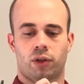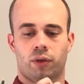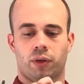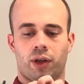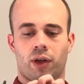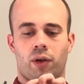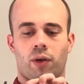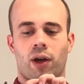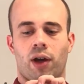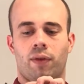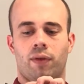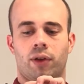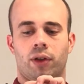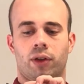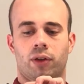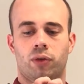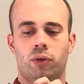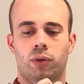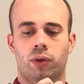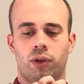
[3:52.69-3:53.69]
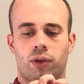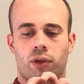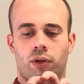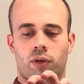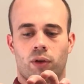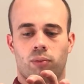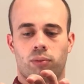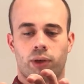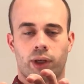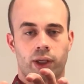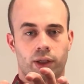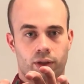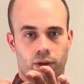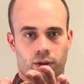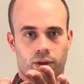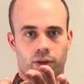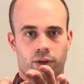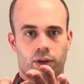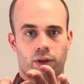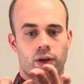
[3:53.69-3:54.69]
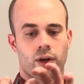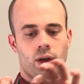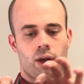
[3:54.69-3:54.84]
Dao have a tunko, or blade collar,